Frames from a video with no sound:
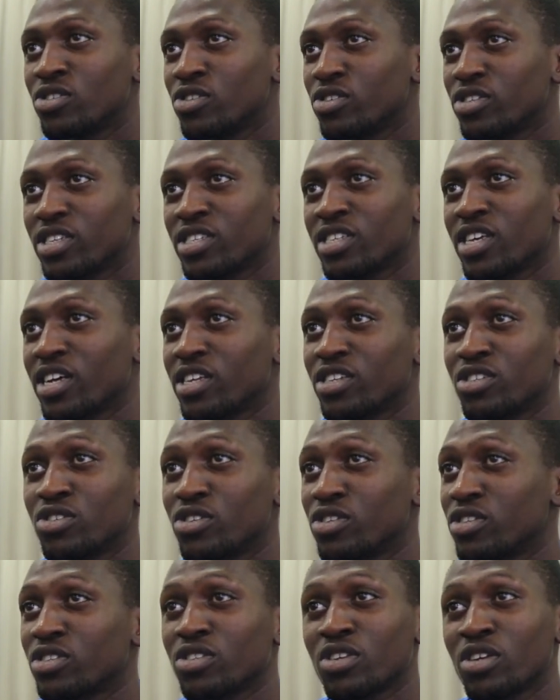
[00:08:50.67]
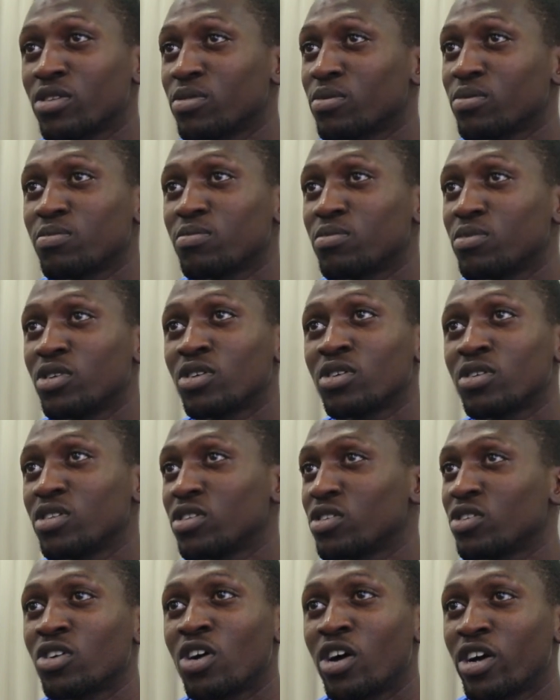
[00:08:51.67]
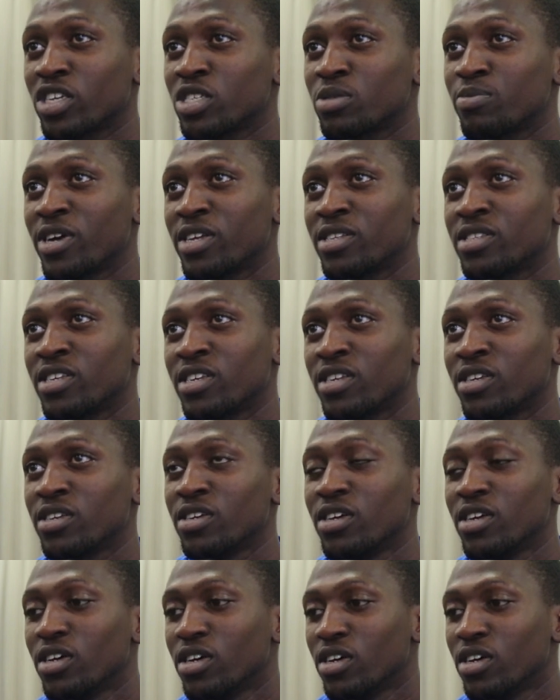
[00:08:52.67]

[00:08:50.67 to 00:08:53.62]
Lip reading: Tuesday is going to be, you can't expect it.